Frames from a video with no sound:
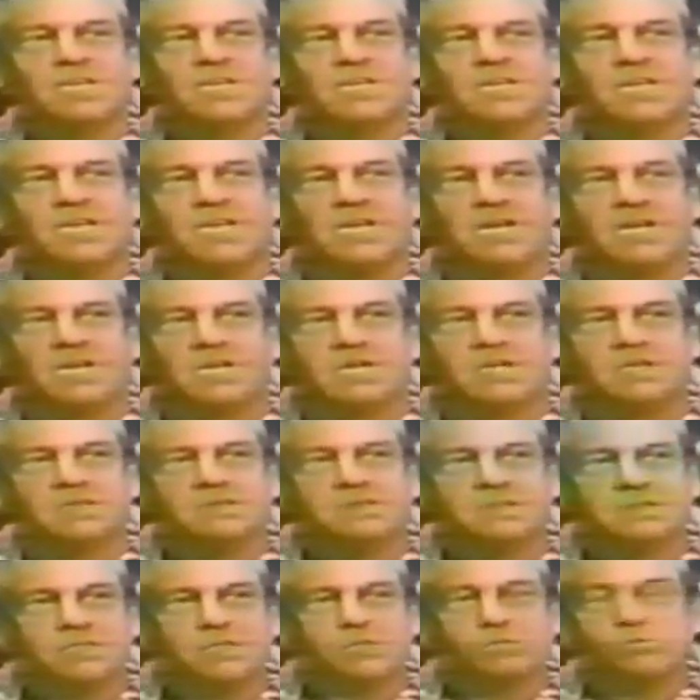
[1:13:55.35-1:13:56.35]
uh,
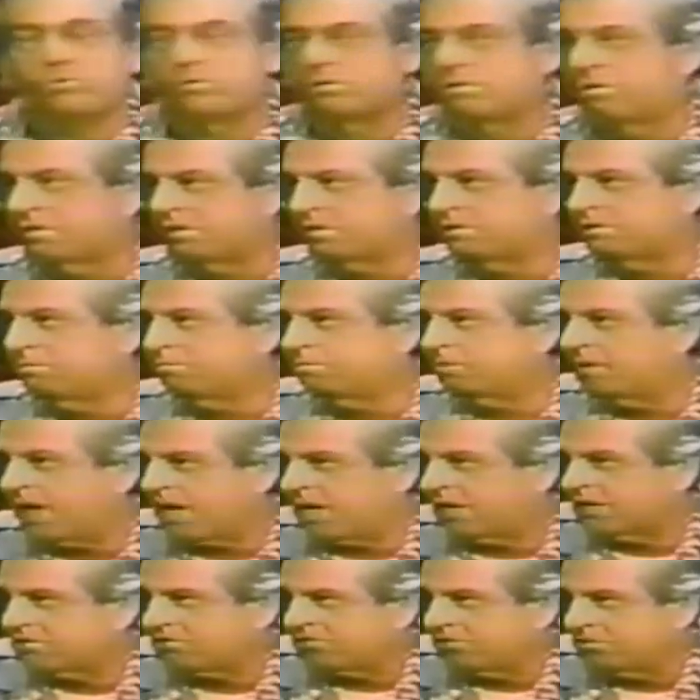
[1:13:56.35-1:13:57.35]
this was only two blocks
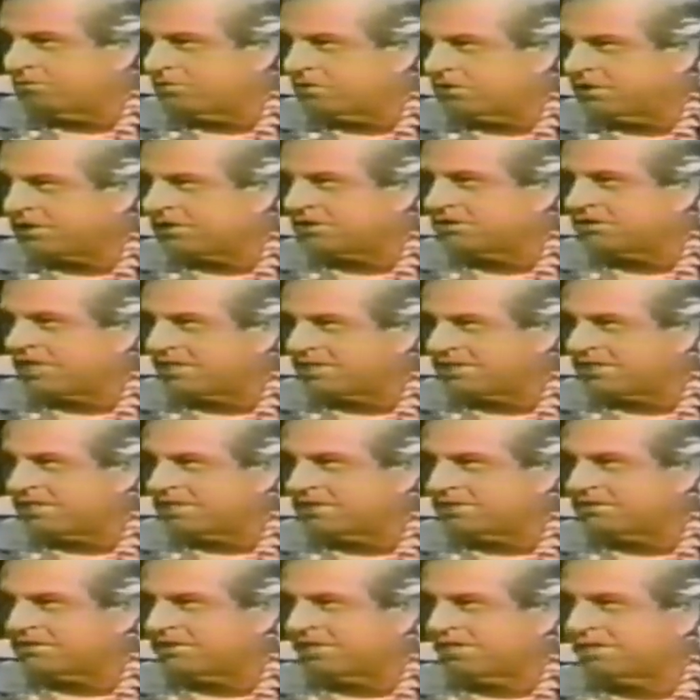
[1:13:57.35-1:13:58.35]
from where they shot down
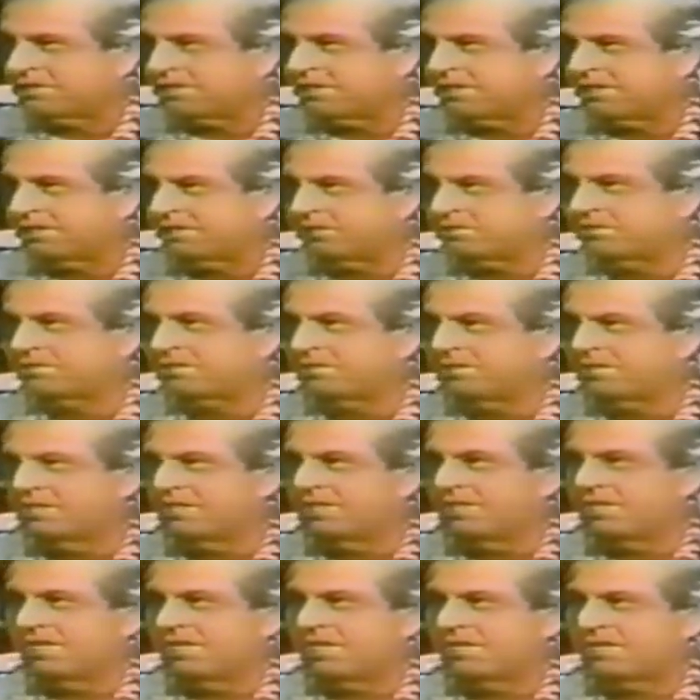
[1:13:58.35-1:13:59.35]
John Dillinger
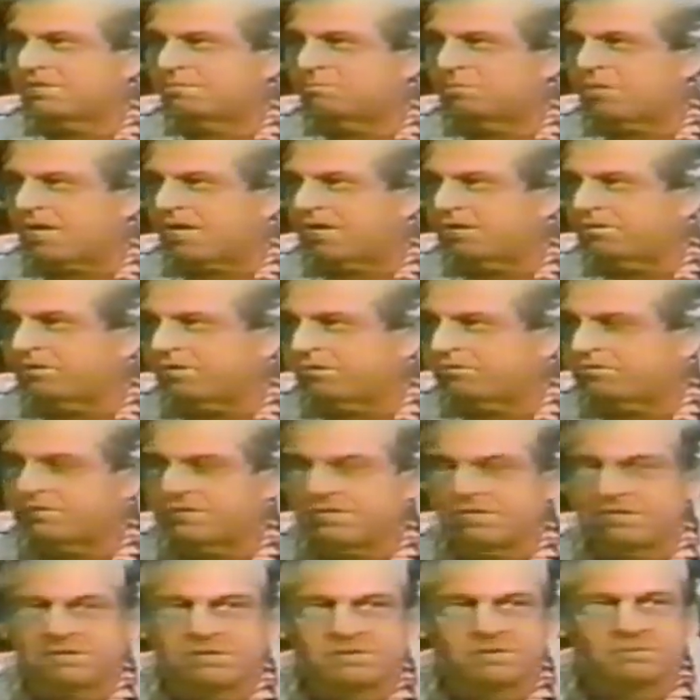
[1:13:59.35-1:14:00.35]
at the Biograph
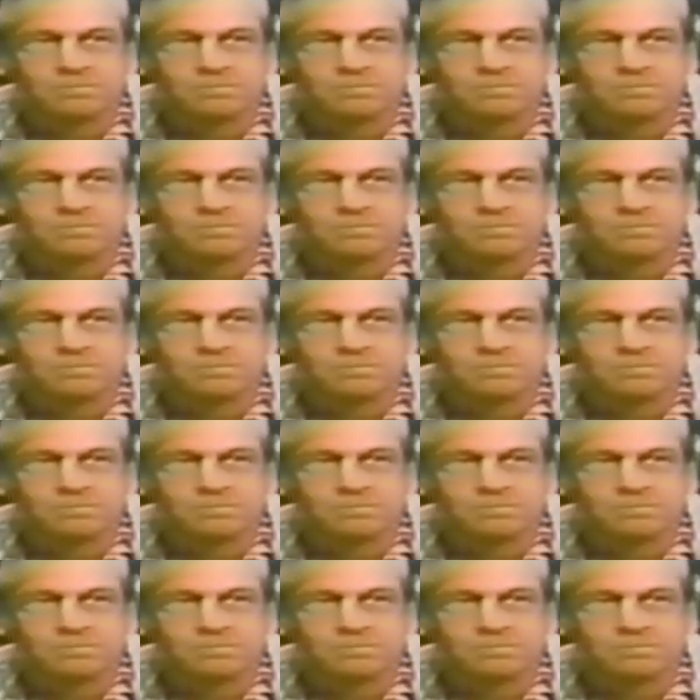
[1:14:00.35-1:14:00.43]
Theater.